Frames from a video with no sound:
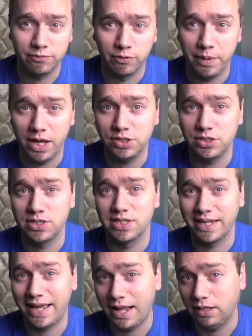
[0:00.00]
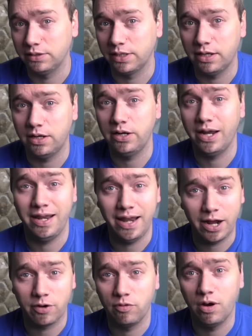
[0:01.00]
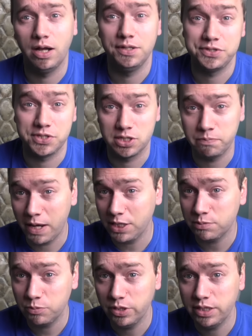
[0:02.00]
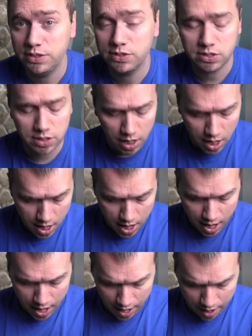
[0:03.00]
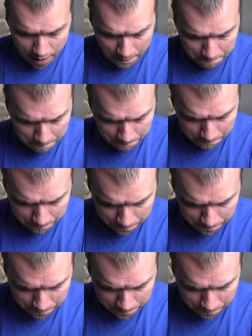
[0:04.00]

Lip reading: of formations like Eldar and Necrons and Space Marines. And